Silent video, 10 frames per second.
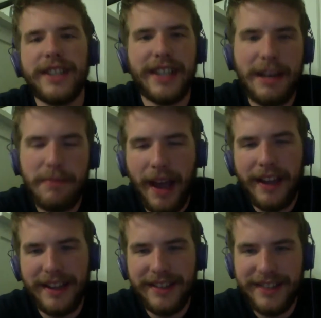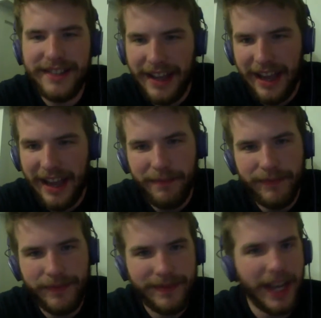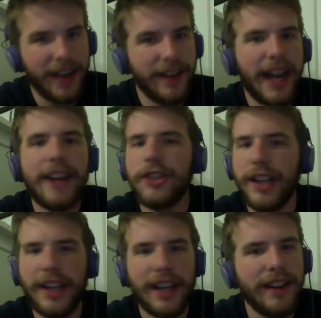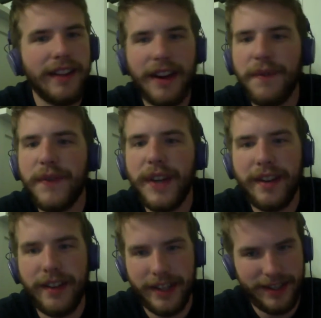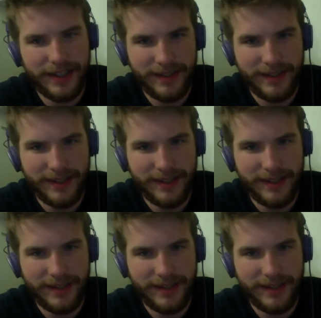get back into the game. They are not chicken, they're fearless.